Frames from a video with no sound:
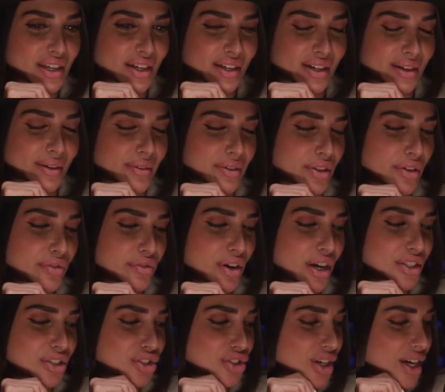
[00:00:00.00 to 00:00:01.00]
the
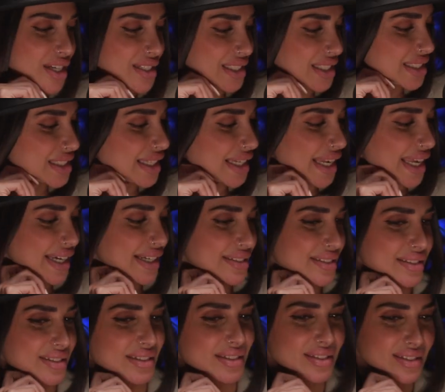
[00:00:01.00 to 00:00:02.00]
franchise. It's a
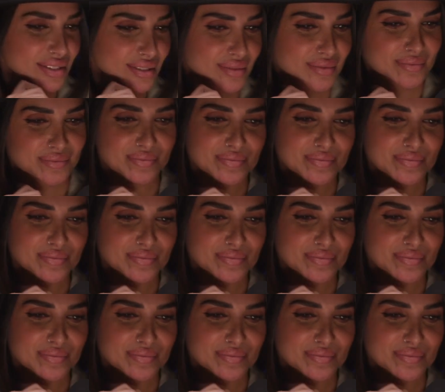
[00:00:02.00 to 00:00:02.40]
legacy.